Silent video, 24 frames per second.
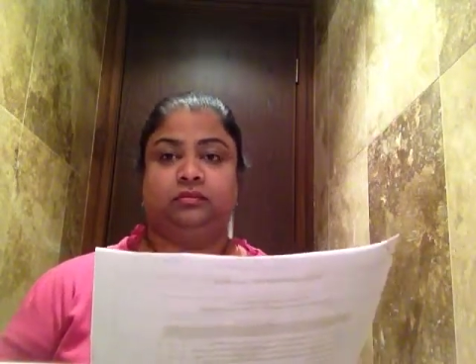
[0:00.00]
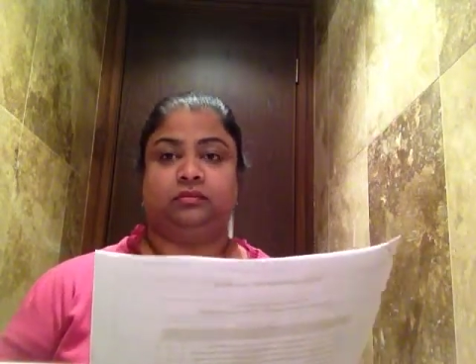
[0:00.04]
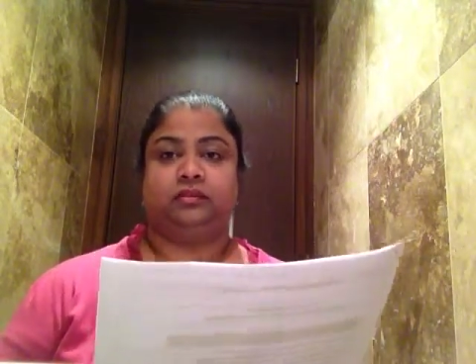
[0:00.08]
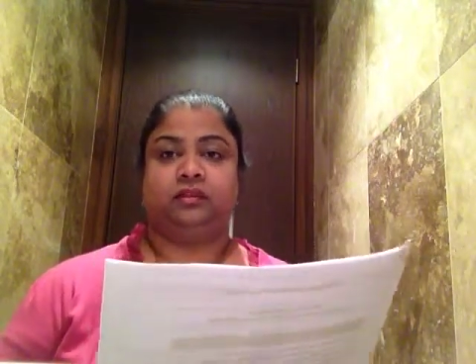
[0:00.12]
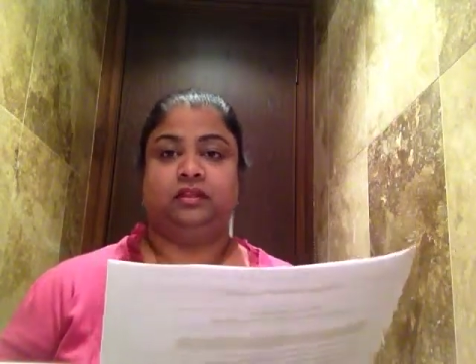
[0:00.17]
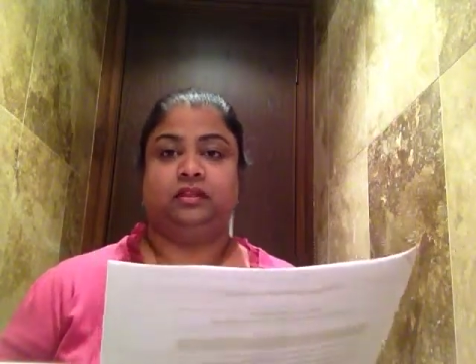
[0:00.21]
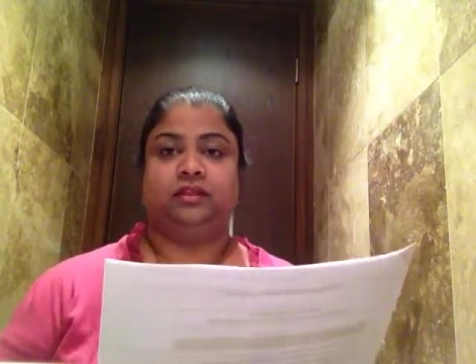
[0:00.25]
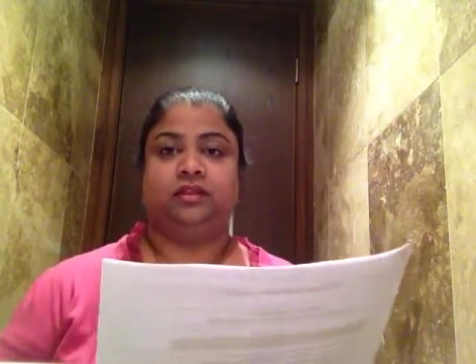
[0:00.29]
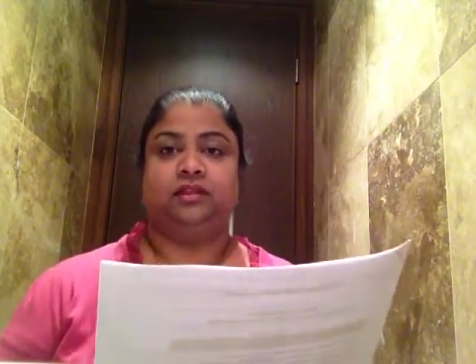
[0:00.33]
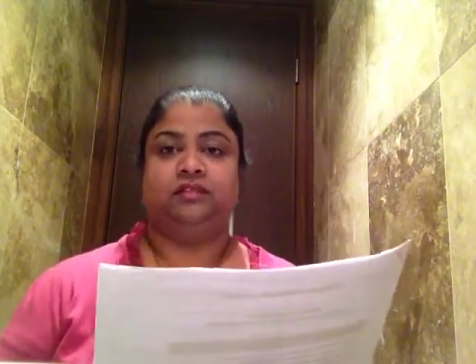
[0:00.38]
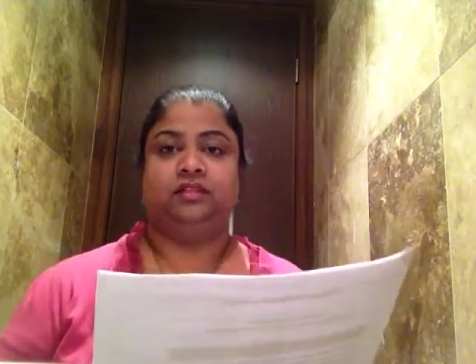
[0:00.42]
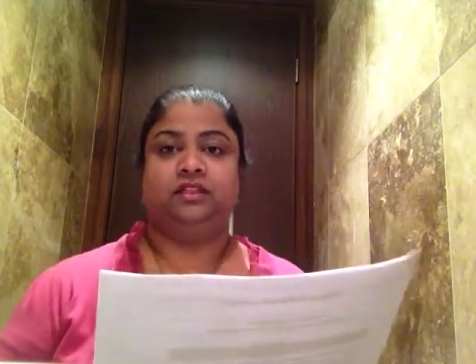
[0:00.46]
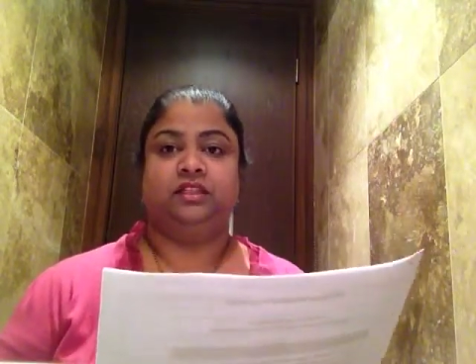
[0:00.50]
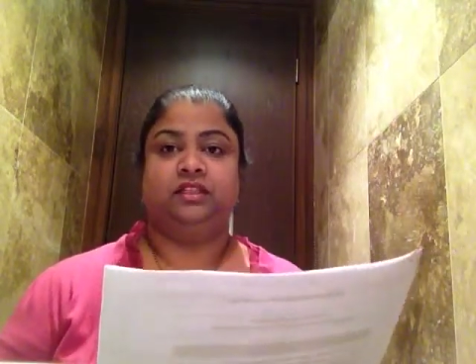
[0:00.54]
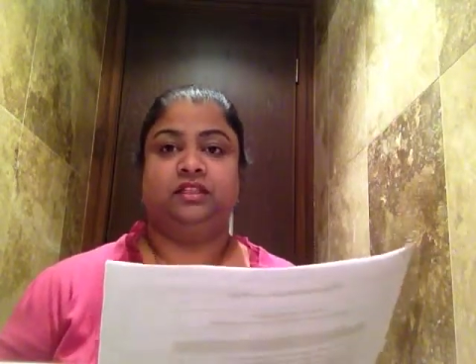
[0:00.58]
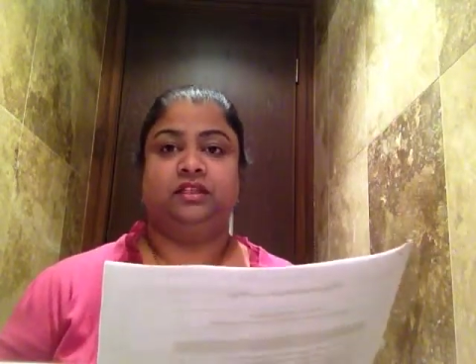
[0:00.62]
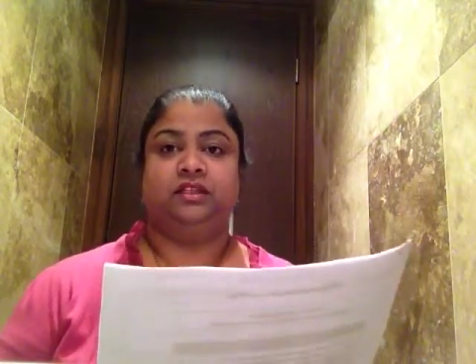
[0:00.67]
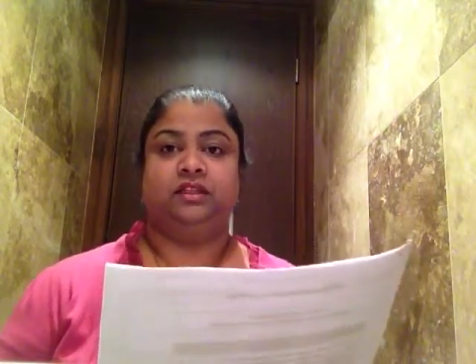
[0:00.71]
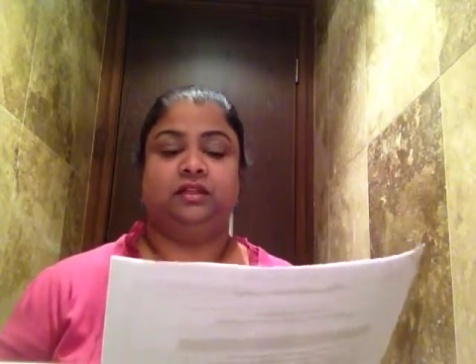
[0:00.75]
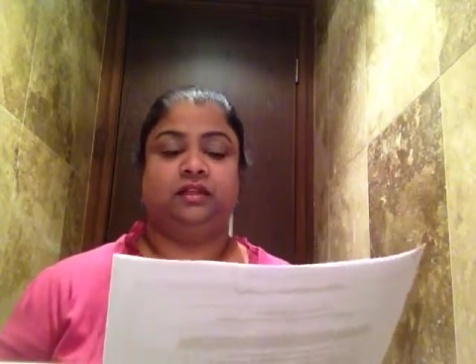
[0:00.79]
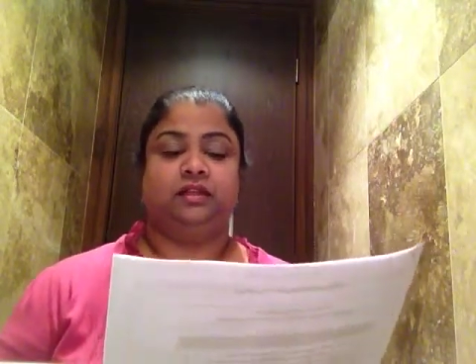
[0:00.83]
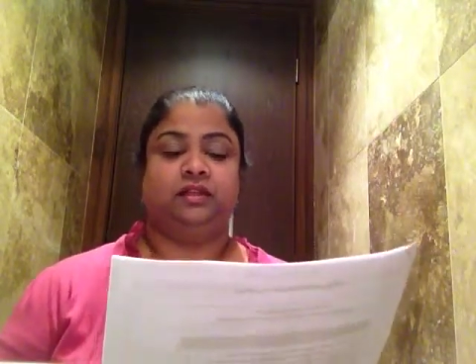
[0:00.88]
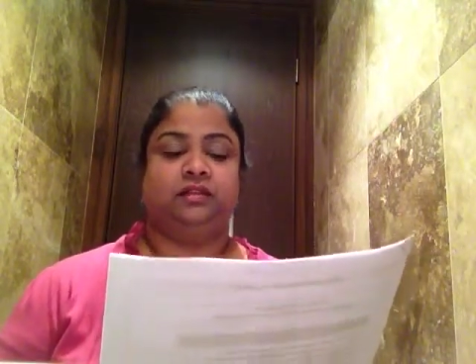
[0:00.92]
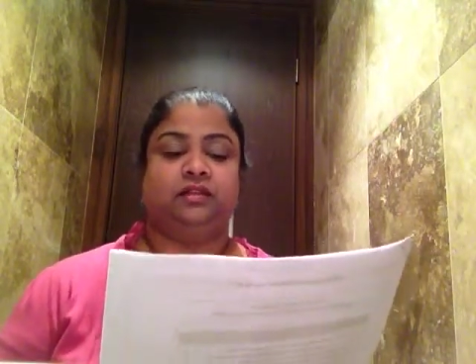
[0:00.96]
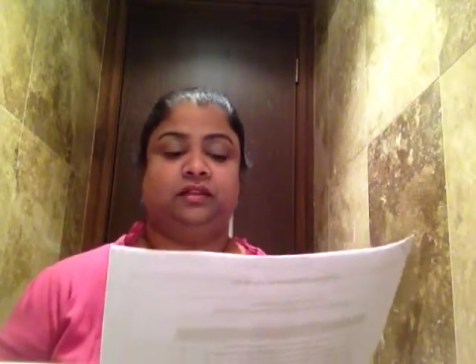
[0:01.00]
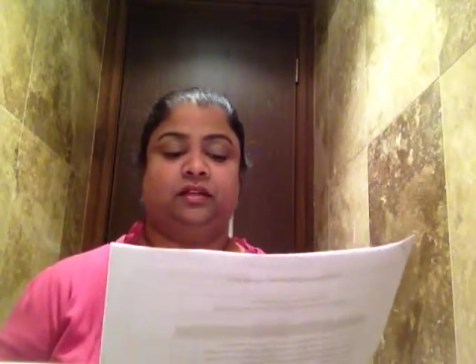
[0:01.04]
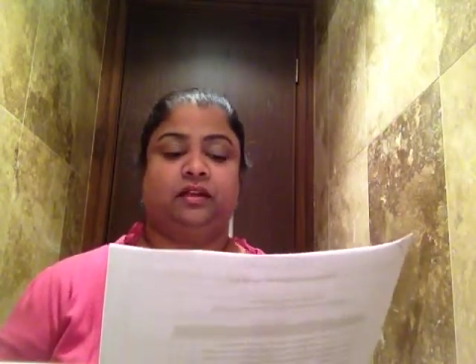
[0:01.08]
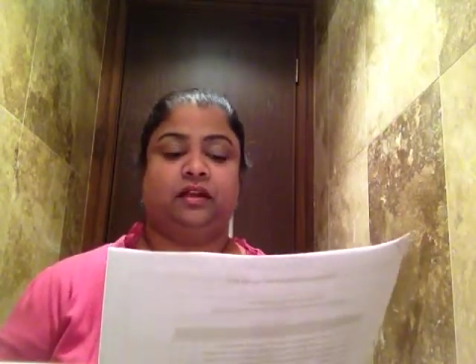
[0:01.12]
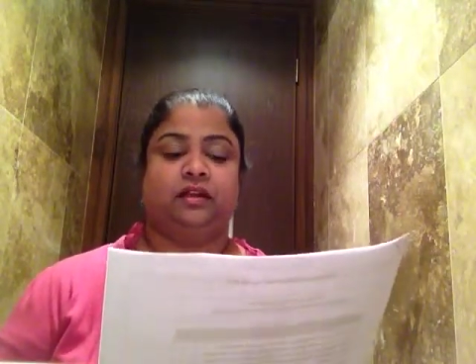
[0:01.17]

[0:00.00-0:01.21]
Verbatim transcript: DVT in the